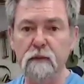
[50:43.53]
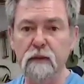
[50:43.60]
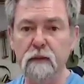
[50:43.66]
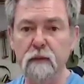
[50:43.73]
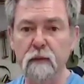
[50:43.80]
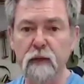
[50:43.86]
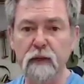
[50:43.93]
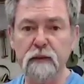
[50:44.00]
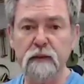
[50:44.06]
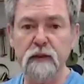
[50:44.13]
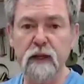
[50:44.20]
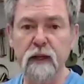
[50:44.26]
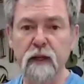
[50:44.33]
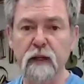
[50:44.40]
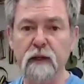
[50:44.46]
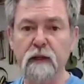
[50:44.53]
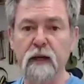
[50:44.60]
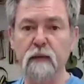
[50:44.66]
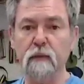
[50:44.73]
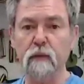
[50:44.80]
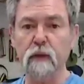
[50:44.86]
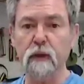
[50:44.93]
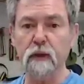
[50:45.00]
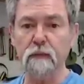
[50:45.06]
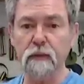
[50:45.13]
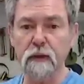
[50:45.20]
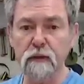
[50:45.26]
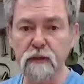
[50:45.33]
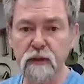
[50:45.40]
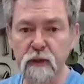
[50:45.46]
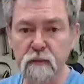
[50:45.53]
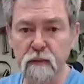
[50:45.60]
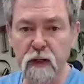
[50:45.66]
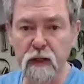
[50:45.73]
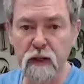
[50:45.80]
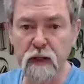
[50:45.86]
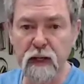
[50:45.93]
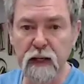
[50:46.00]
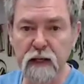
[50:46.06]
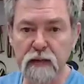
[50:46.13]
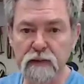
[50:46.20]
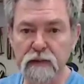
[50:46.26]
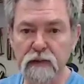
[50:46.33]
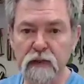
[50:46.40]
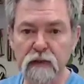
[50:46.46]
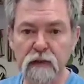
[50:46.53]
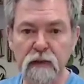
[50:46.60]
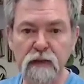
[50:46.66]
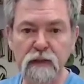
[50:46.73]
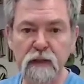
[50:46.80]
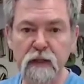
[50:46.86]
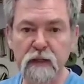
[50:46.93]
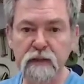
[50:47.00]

Coming back down. Okay, ruler, you said my alias is interesting.